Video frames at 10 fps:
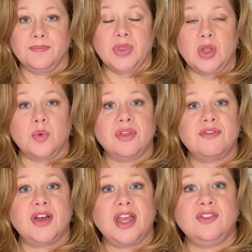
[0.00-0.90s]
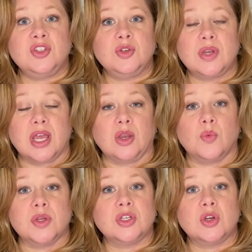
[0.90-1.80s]
With a 529,
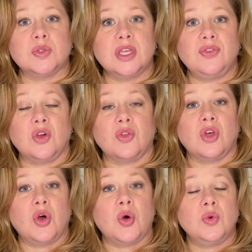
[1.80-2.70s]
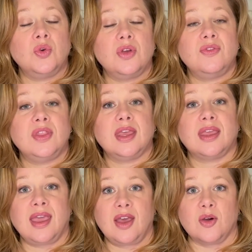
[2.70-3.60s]
once it goes in there, the owner of the
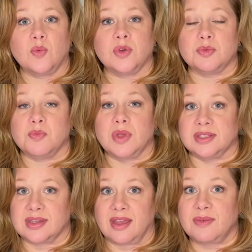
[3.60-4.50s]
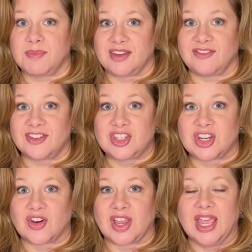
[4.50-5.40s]
account, which is not the
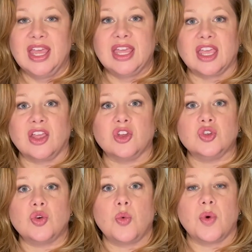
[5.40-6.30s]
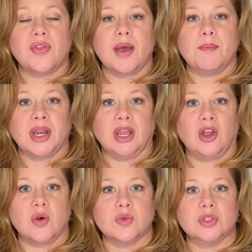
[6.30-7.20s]
beneficiary, can control where that money
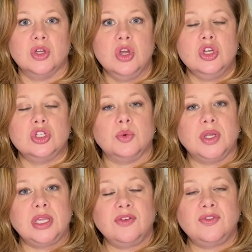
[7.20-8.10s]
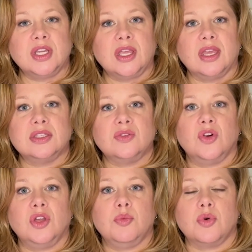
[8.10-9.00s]
goes. So in gifting, it's
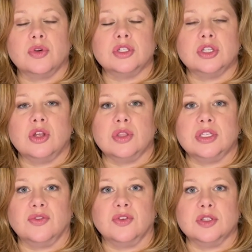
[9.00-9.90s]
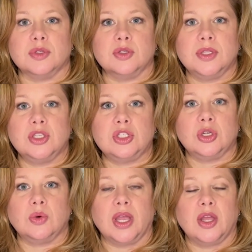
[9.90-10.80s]
very important to know the difference between the
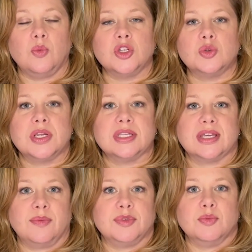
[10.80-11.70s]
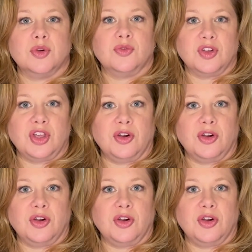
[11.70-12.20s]
two and which one is optimal for you.